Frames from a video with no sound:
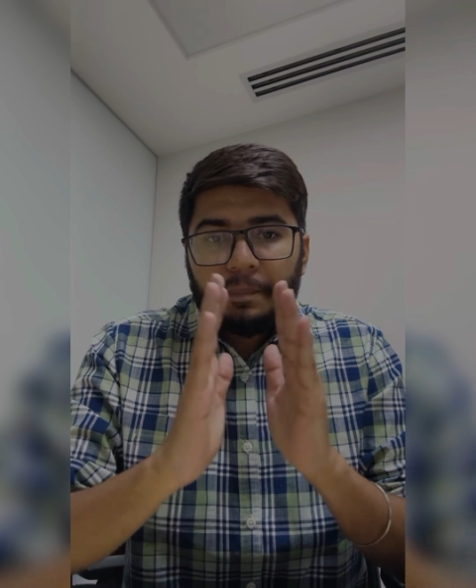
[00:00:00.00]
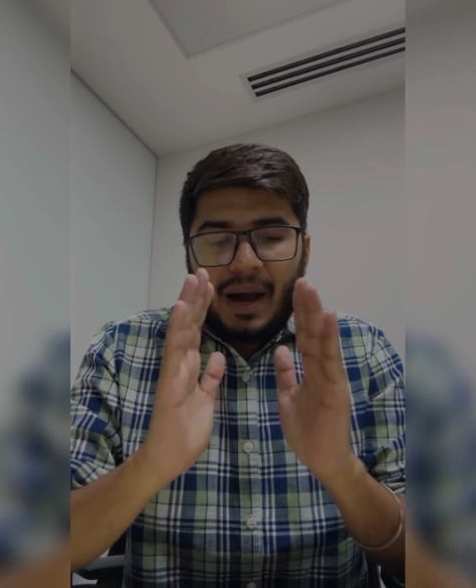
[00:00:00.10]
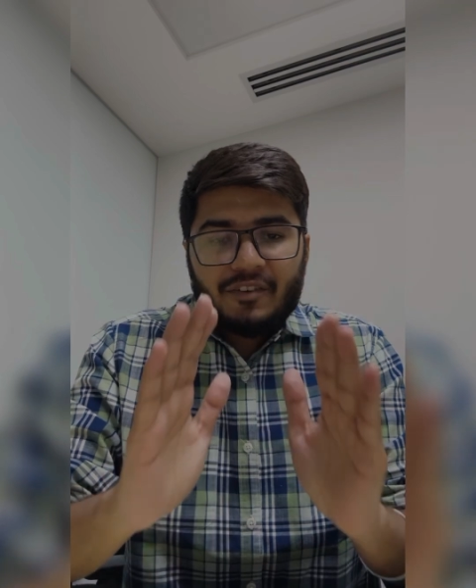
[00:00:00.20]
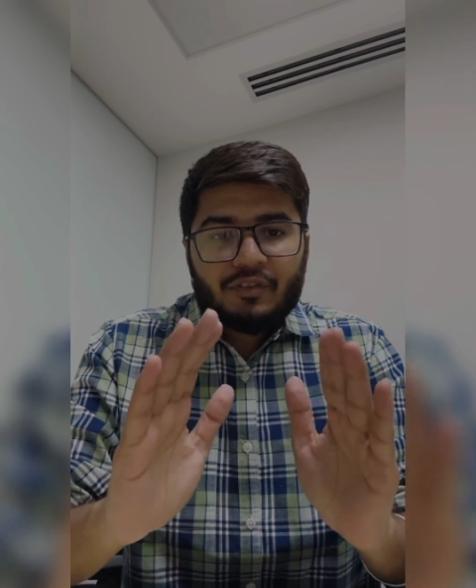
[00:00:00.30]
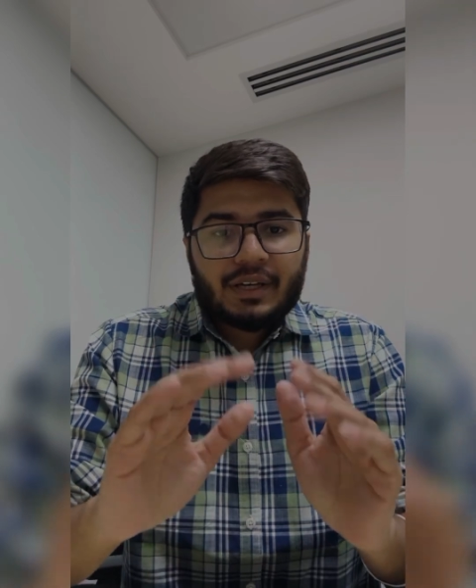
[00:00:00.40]

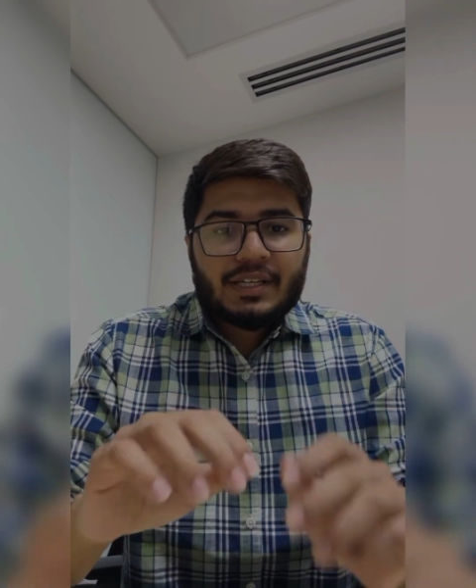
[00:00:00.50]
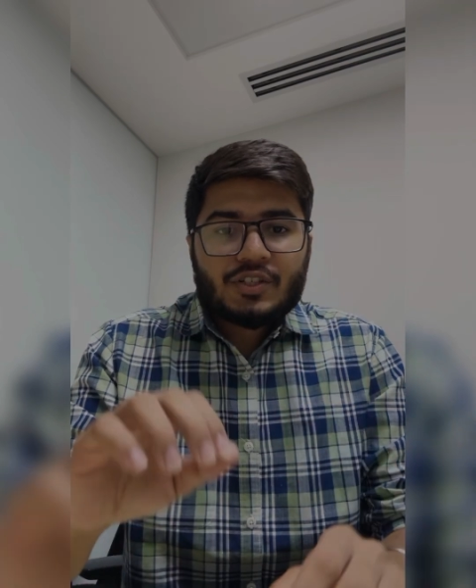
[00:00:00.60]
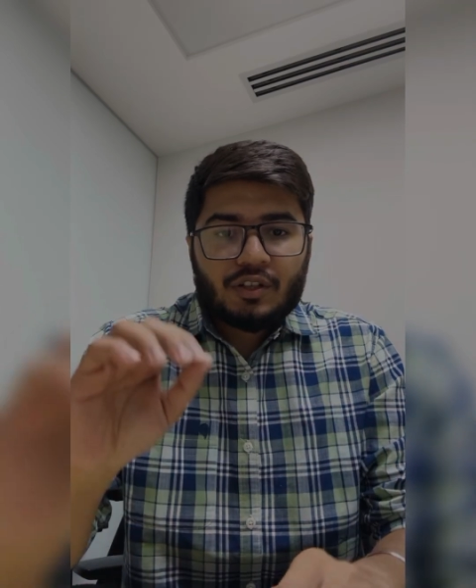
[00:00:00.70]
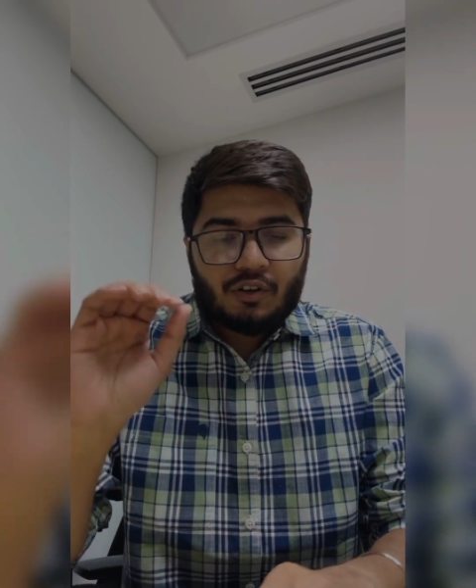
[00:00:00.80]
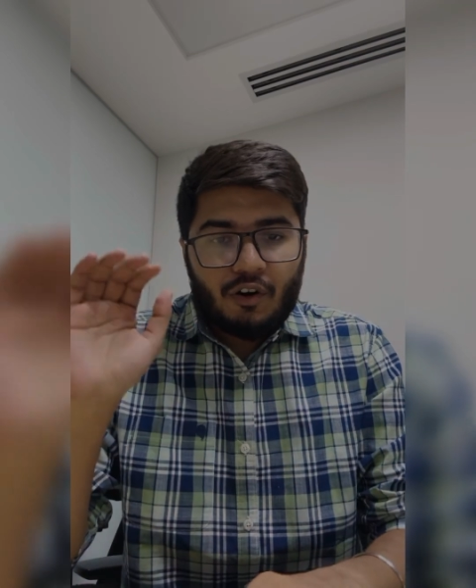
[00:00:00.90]

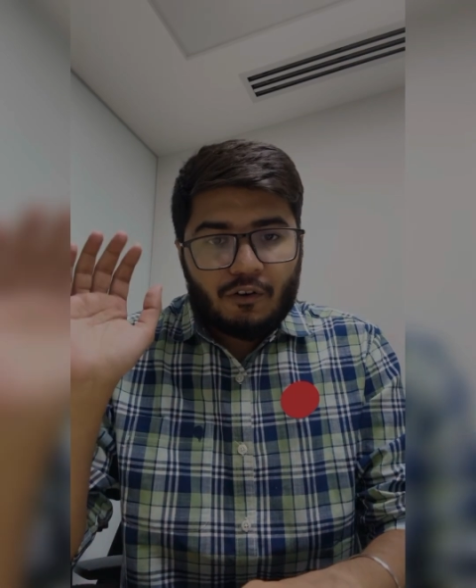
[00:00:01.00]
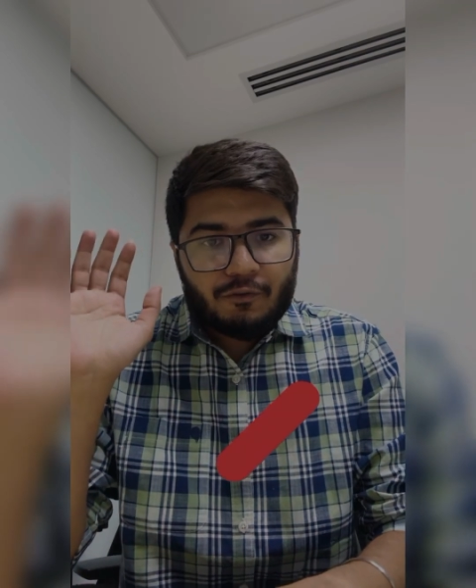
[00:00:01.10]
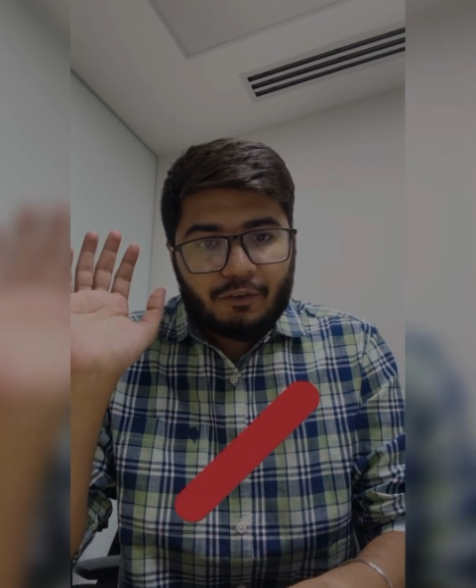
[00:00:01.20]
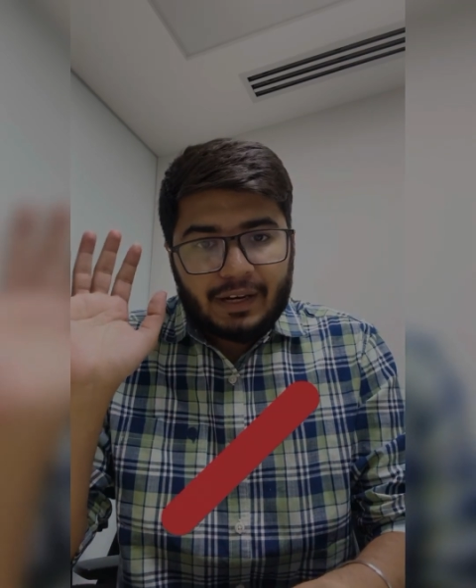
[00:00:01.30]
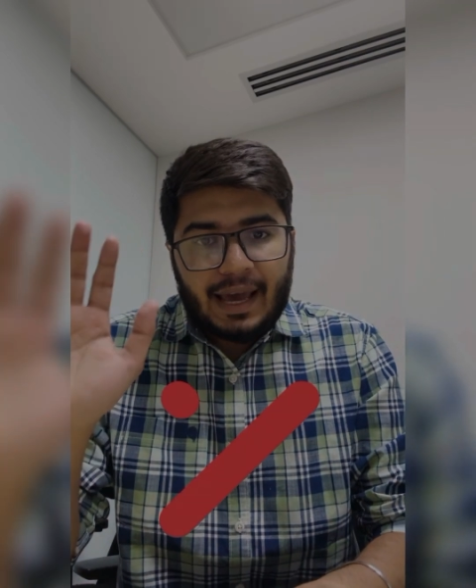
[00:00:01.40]
bifurcation
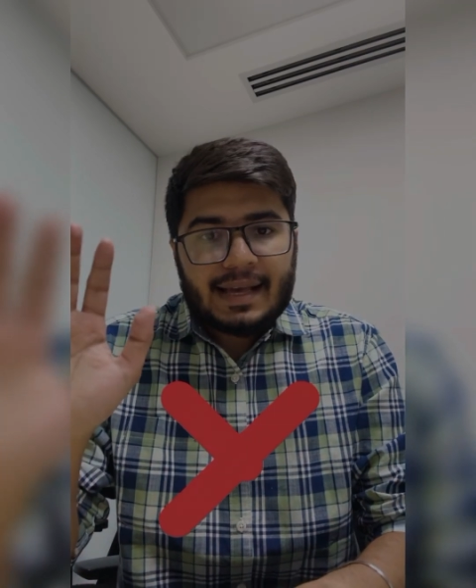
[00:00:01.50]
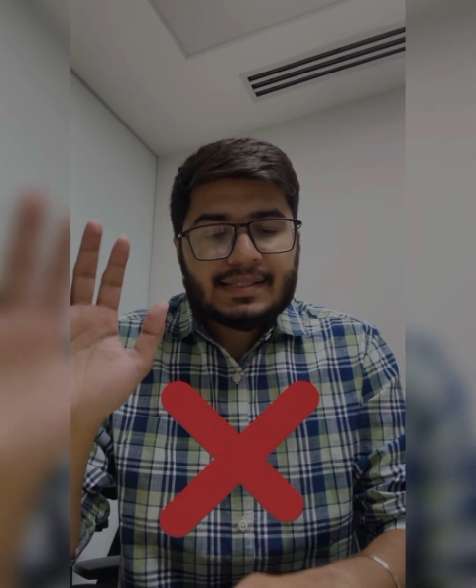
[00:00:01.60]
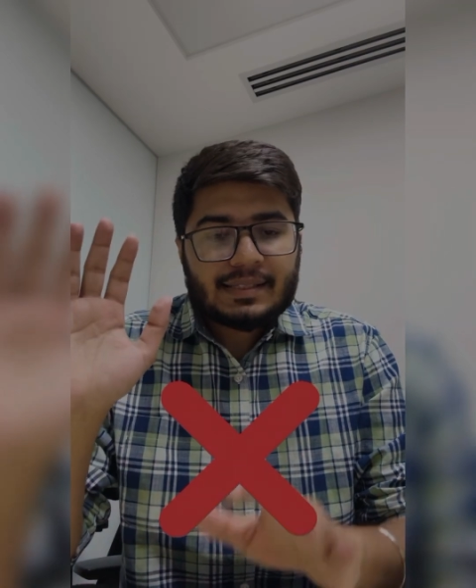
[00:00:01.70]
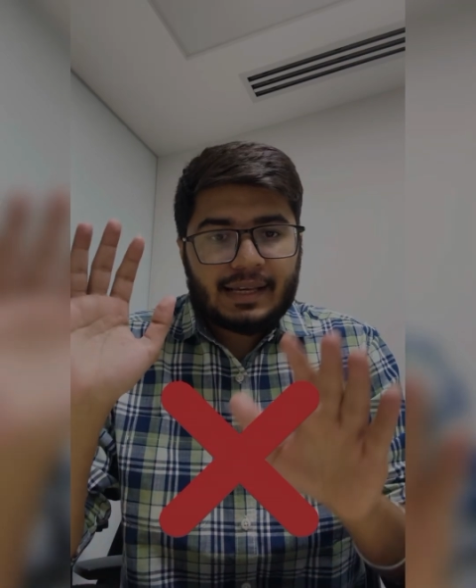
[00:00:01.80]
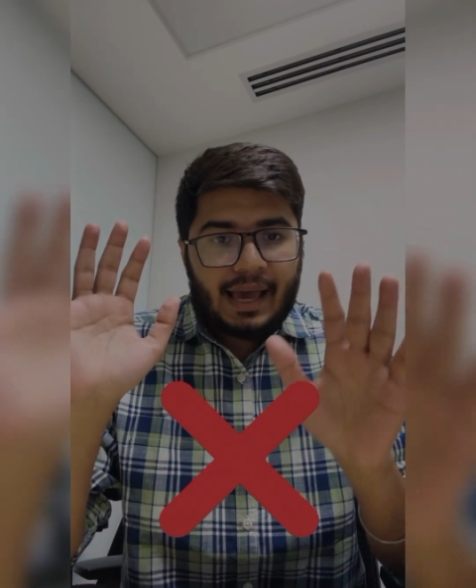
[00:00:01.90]
of
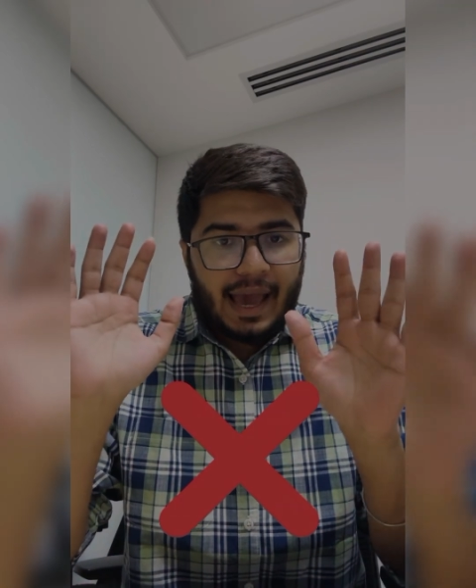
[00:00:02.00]
finance